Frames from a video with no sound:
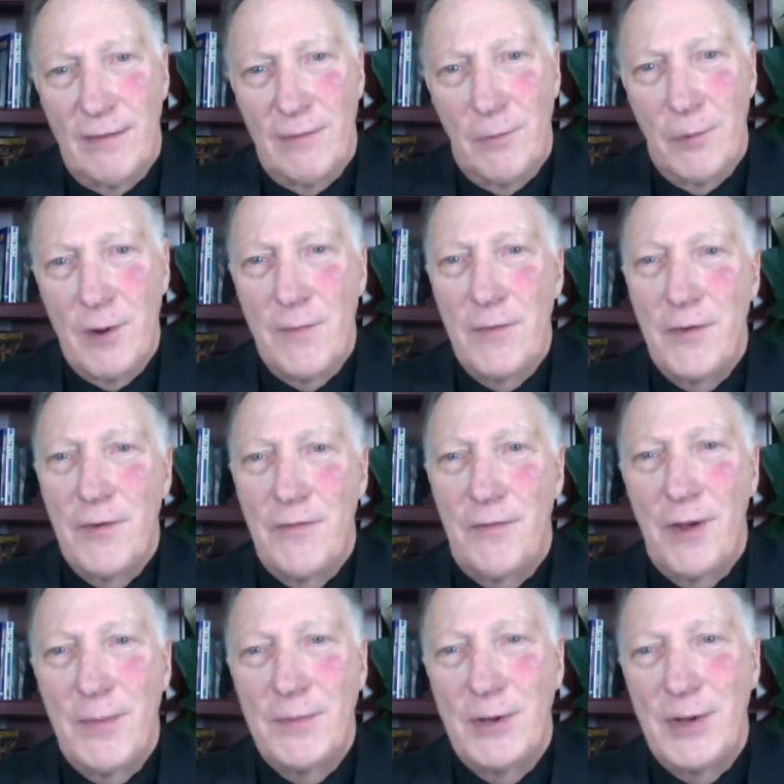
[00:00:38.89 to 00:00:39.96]
Wherever you're
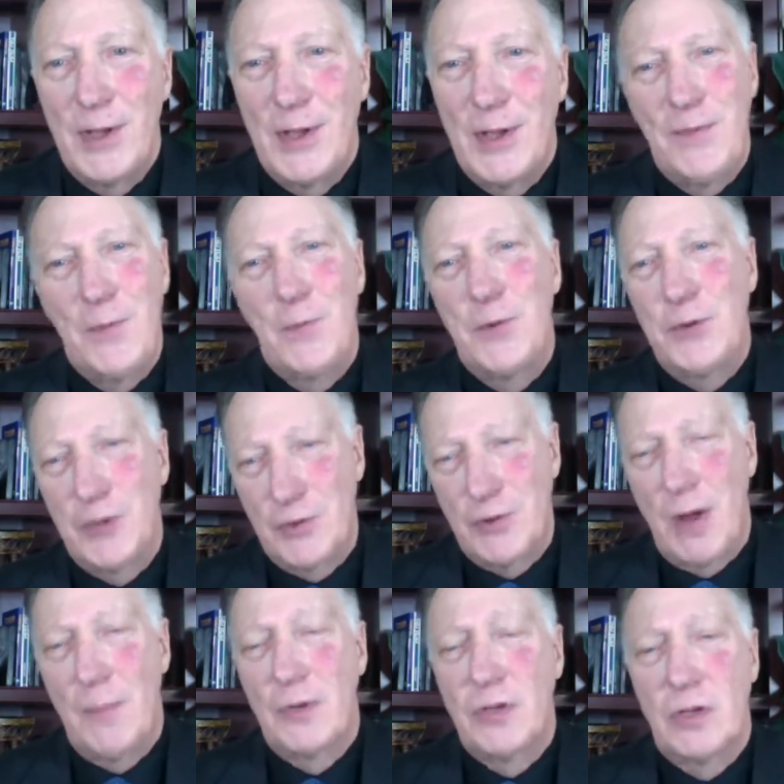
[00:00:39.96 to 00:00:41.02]
from today, if you would just
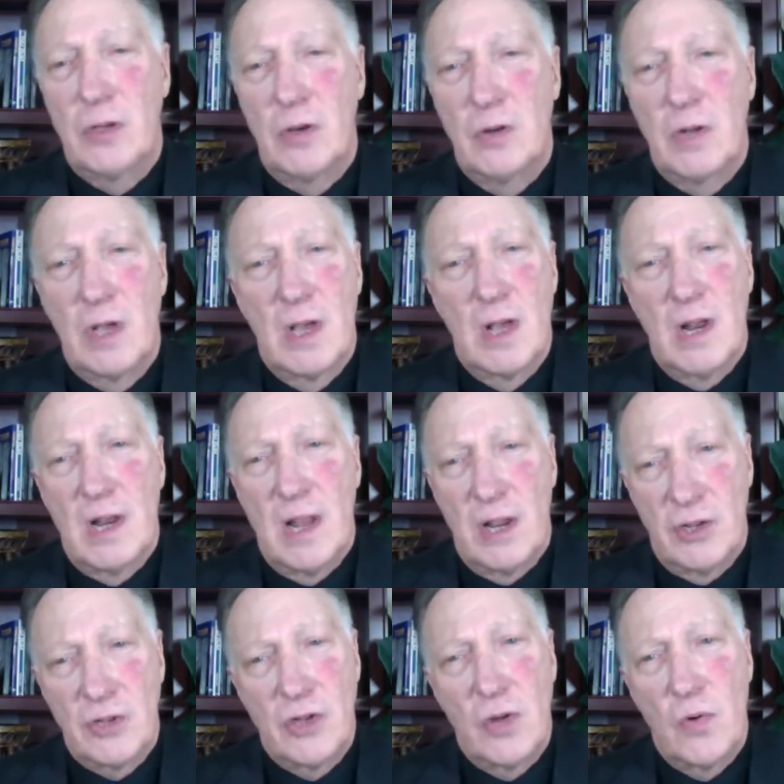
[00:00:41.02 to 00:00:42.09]
drop us a note. Let
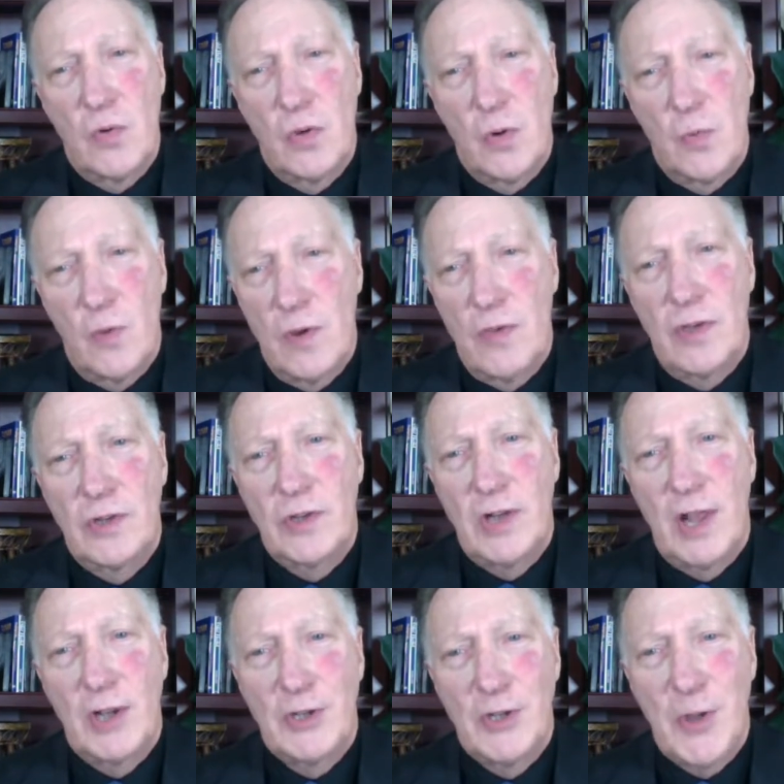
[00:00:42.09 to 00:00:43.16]
us know you're with us.
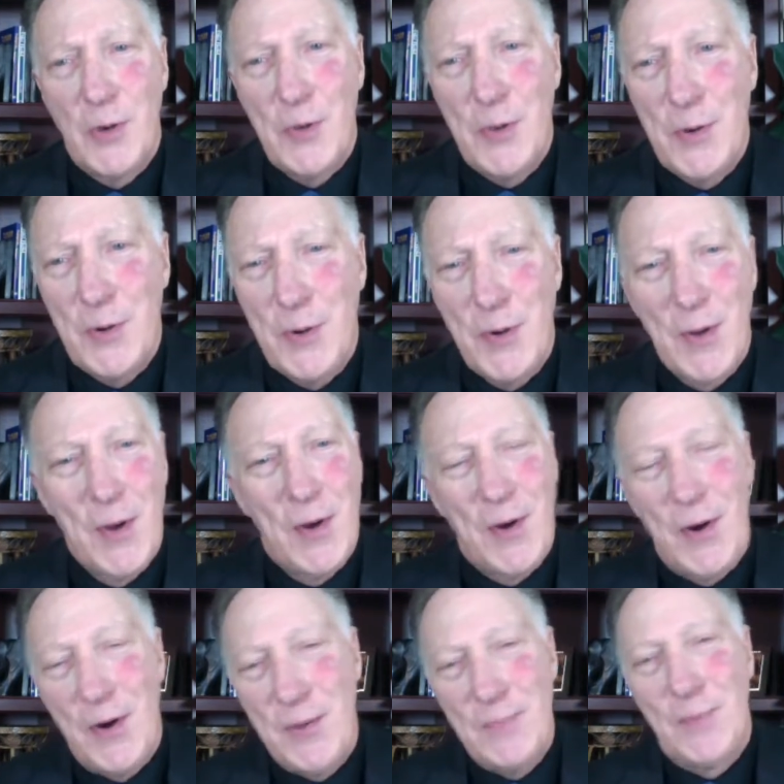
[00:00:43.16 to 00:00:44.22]
Let us know you're
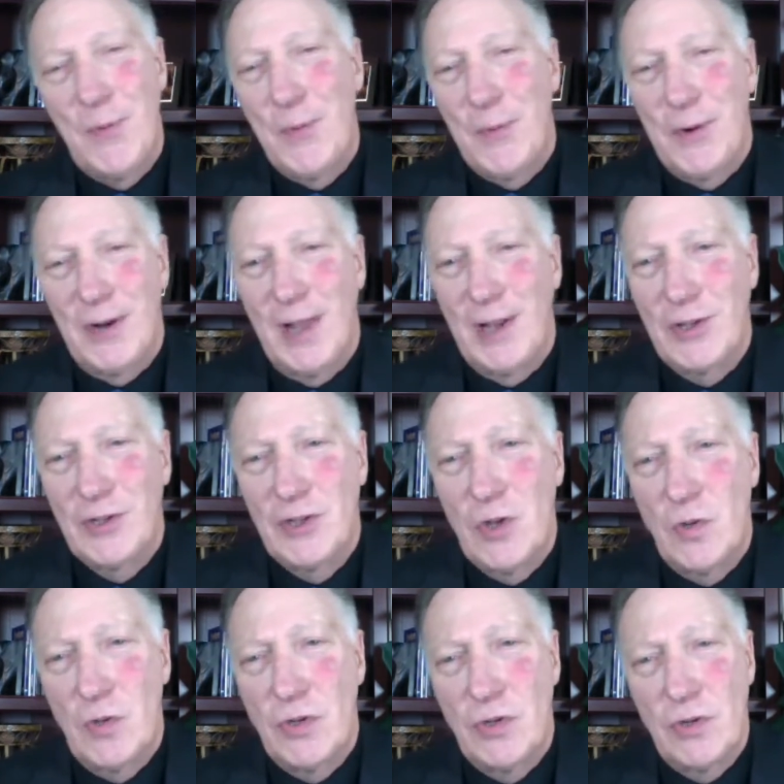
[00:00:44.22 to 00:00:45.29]
on board. Let us know
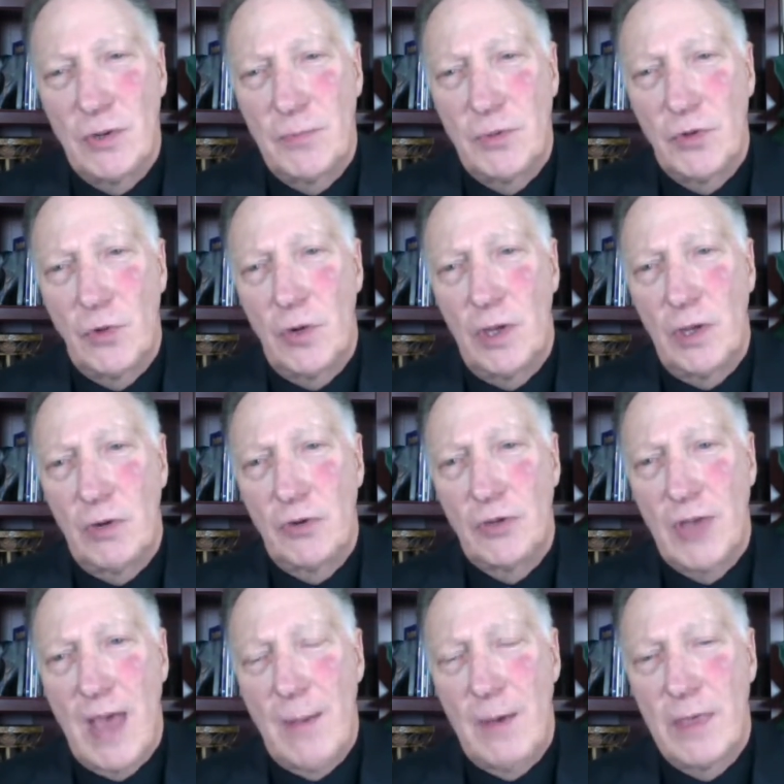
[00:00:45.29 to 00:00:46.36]
that you're enjoying your
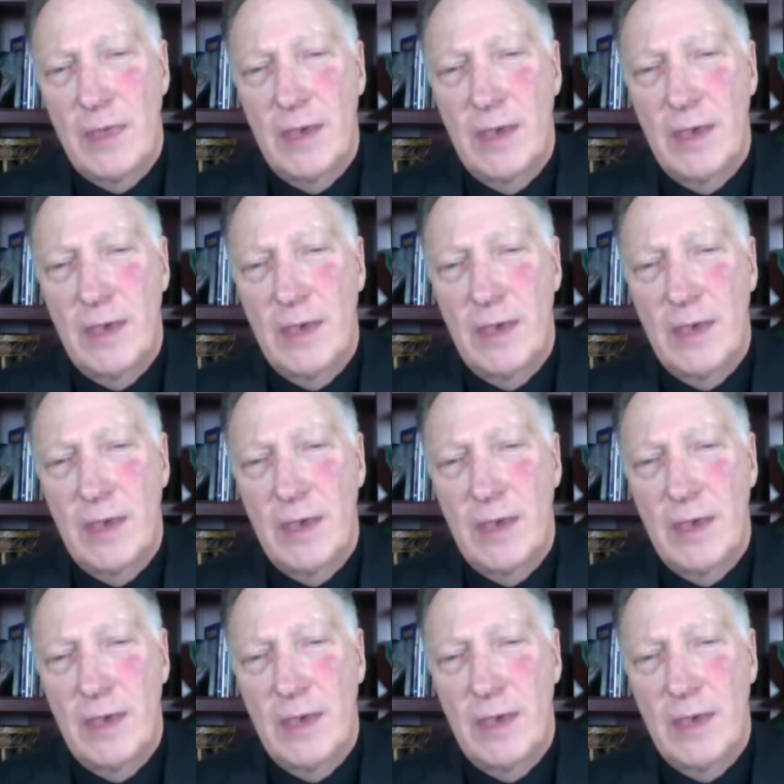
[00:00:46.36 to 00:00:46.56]
Sabbath.